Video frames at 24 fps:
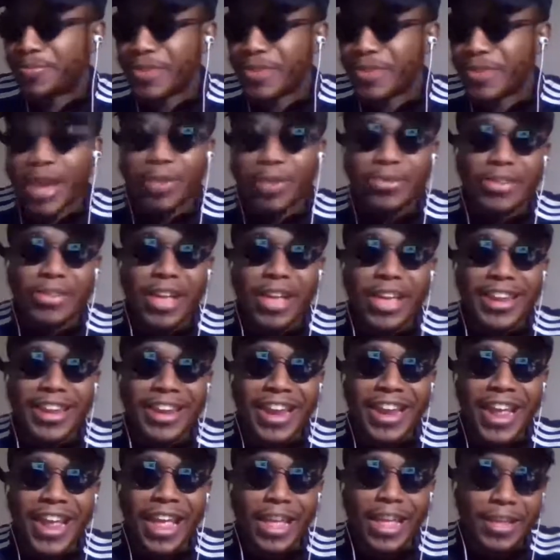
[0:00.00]
outside
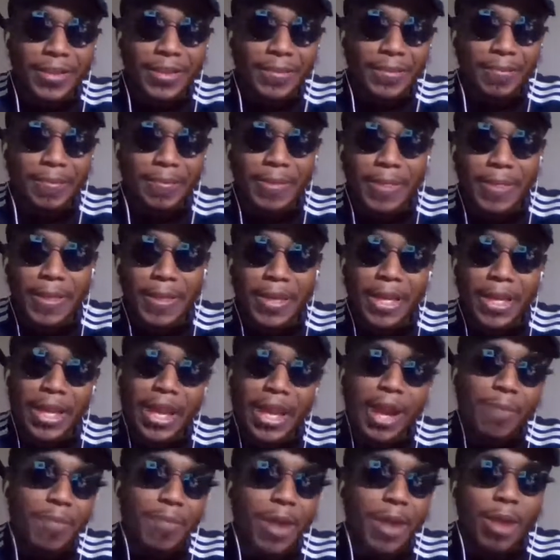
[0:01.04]
of that,
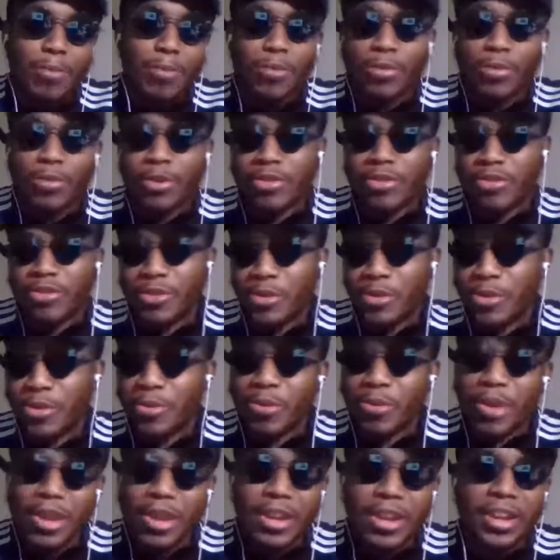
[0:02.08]
I probably would have
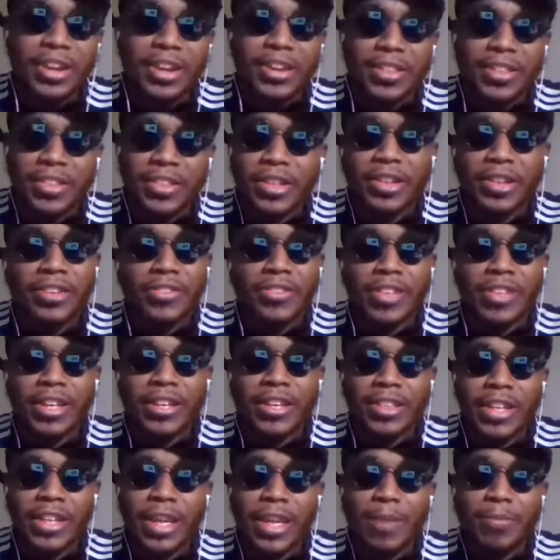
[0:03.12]
still ran and things
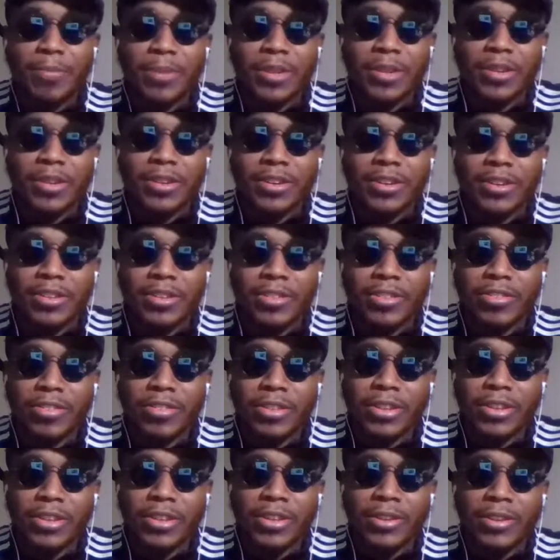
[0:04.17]
like that,
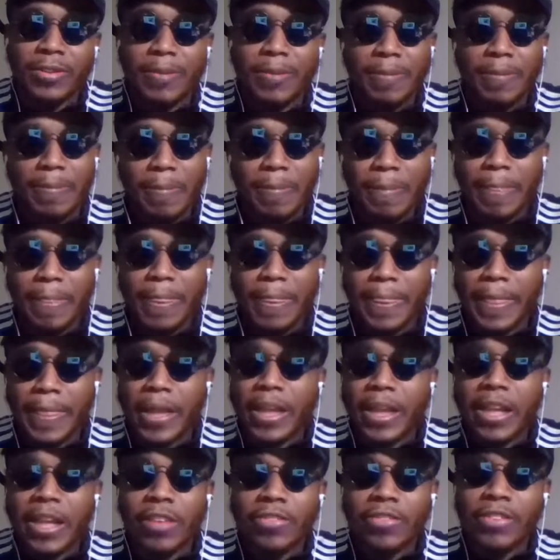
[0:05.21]
because,
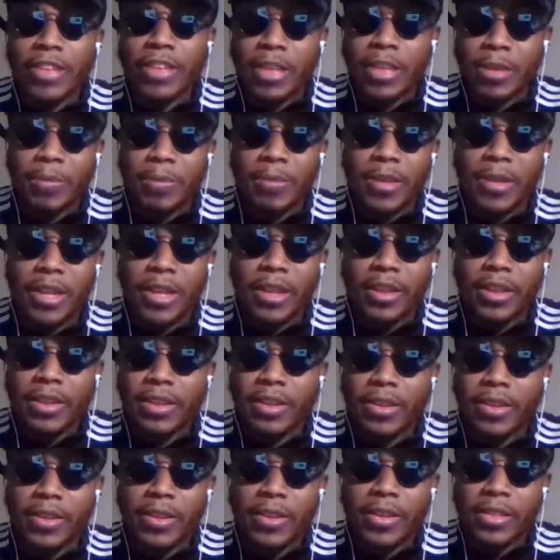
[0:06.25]
like I said, man,
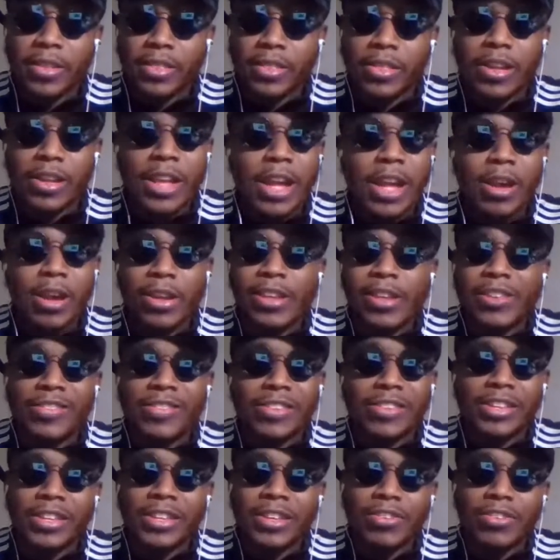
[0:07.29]
look how
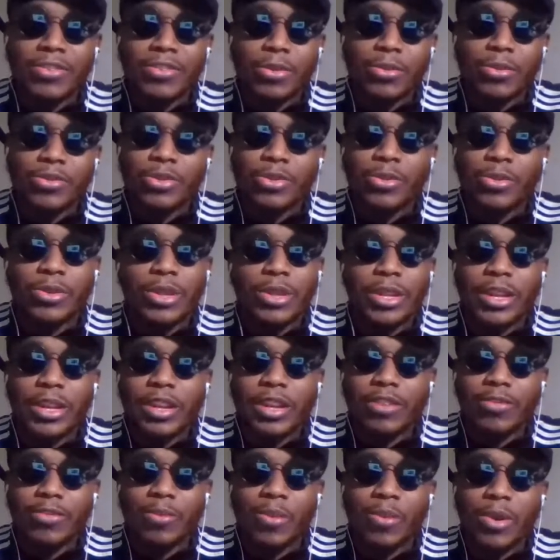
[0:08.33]
easily JoJo
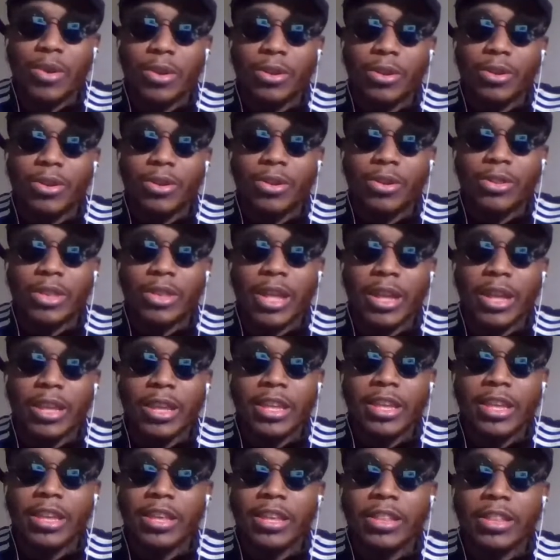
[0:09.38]
Diaz won.
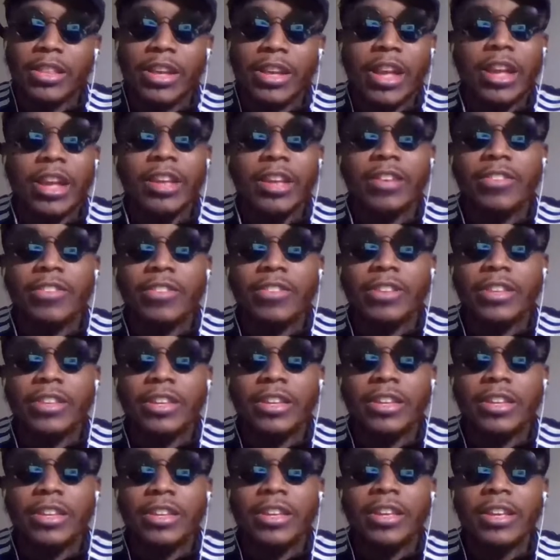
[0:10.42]
Look how
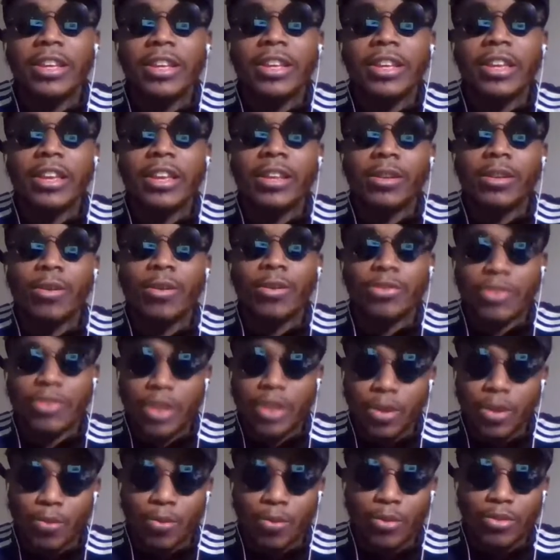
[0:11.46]
easily he lost
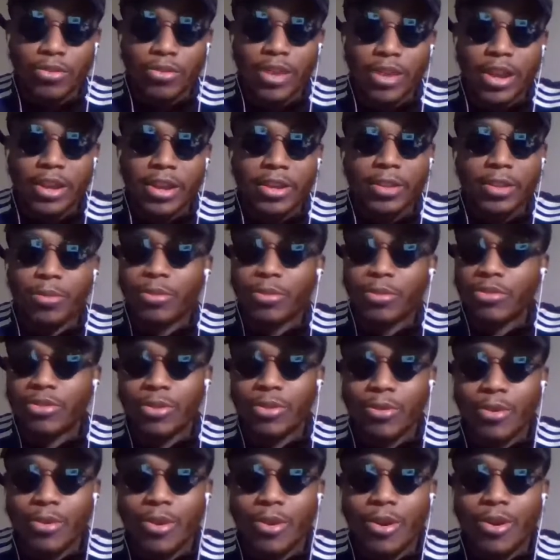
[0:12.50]
that world title. It was
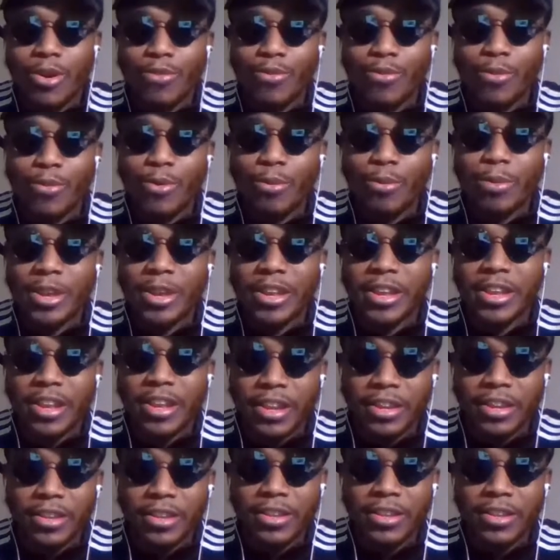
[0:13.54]
so hard for him to
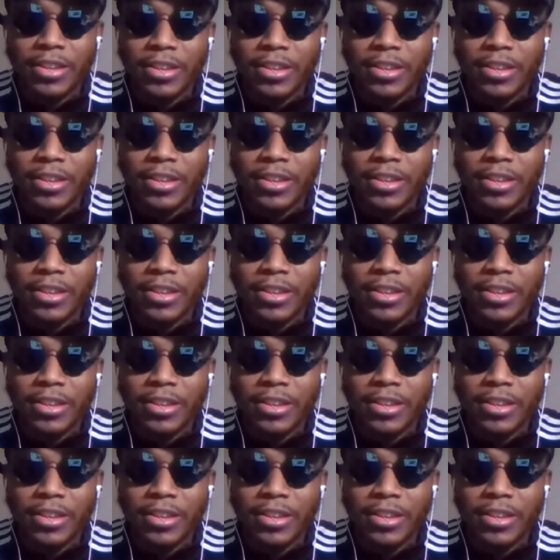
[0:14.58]
get it.